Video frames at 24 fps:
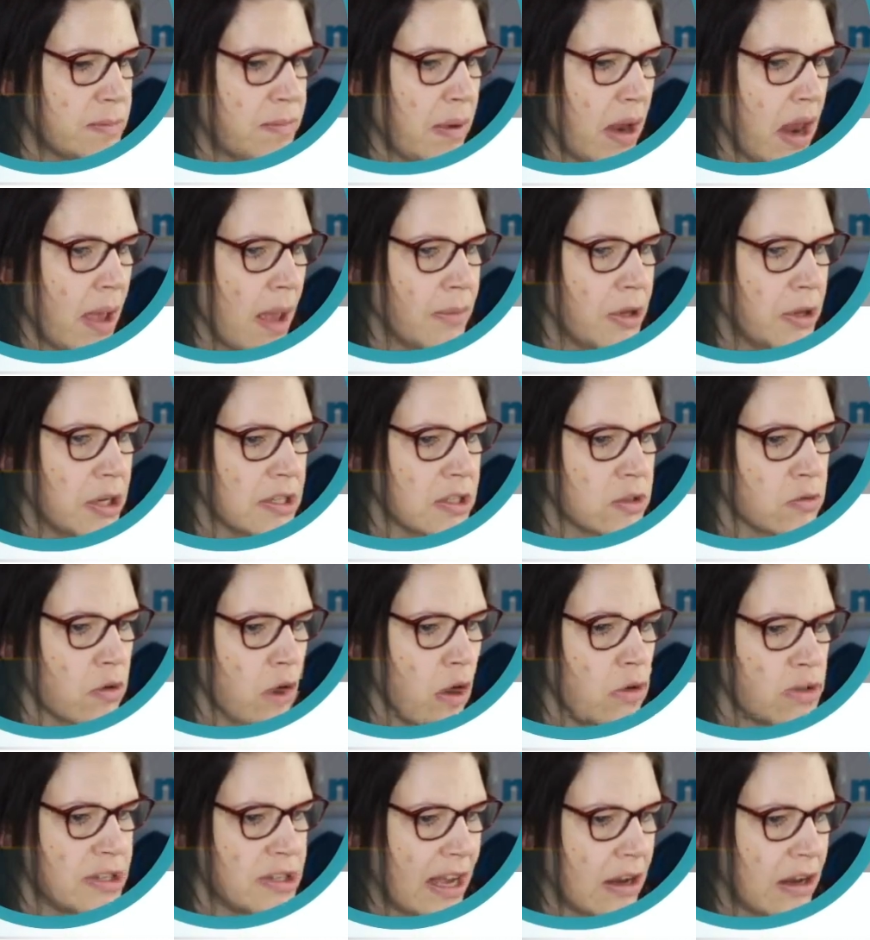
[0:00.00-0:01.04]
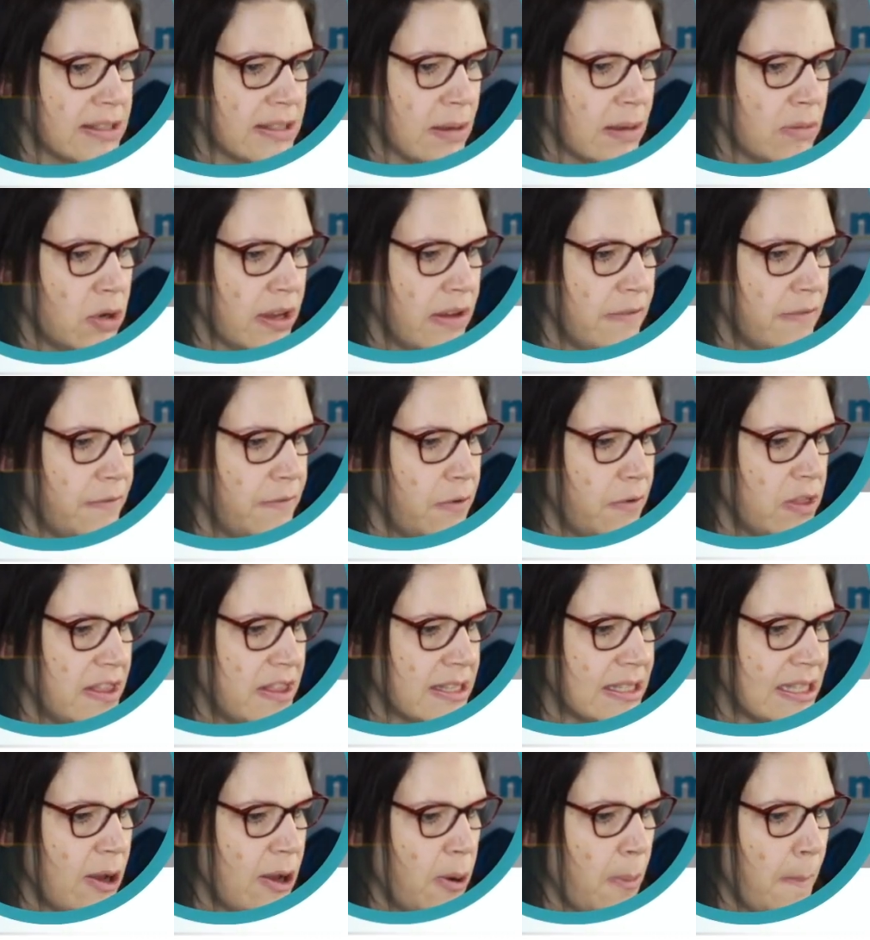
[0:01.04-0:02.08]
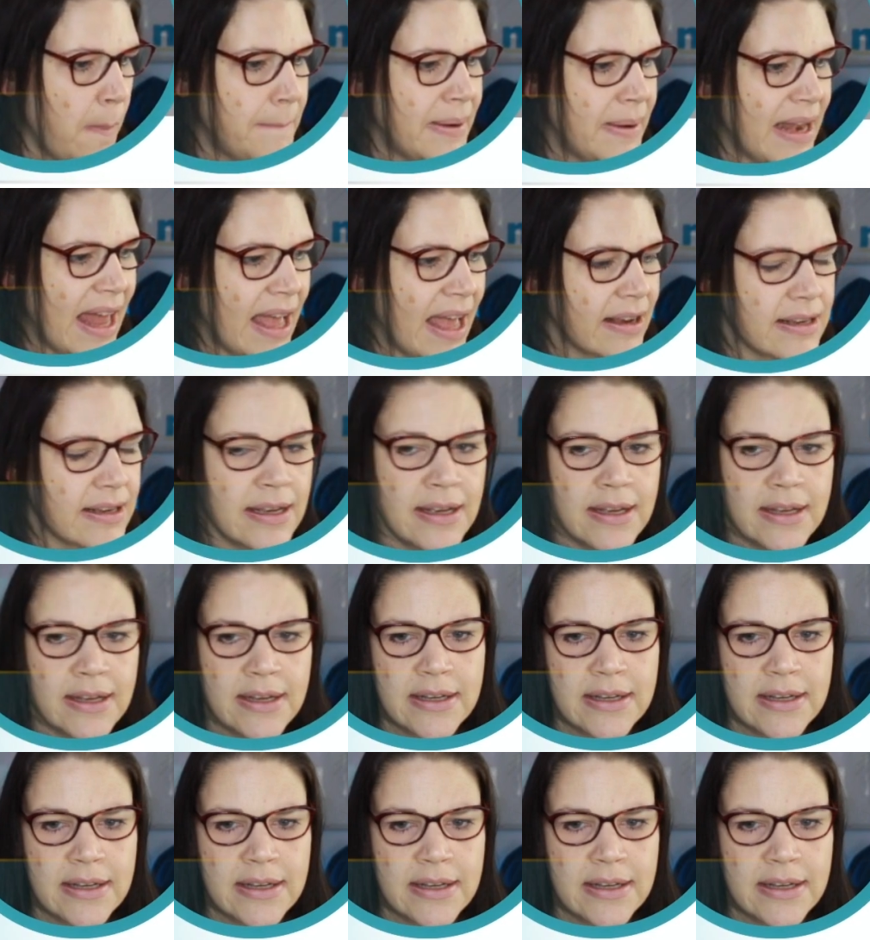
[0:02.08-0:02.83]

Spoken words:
But I'm going to scroll down because I'm looking for this little black